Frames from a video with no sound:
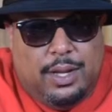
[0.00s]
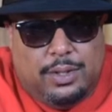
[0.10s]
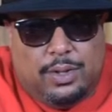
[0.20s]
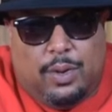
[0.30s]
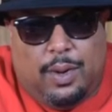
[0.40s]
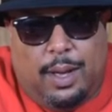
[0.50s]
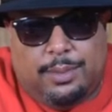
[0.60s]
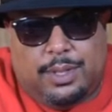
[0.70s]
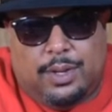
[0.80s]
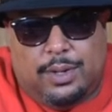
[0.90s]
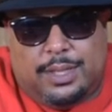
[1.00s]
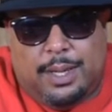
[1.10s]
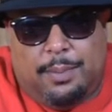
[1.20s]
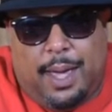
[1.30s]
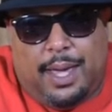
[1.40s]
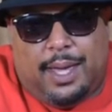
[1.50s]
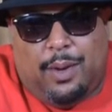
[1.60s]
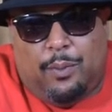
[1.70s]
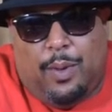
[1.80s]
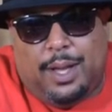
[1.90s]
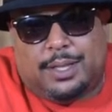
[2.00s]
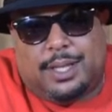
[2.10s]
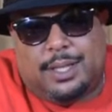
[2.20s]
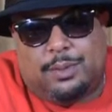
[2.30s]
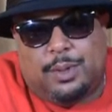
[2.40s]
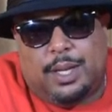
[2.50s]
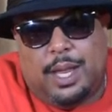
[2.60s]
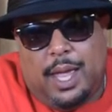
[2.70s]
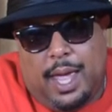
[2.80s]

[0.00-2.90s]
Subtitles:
So I'm just going to sit back and watch this one,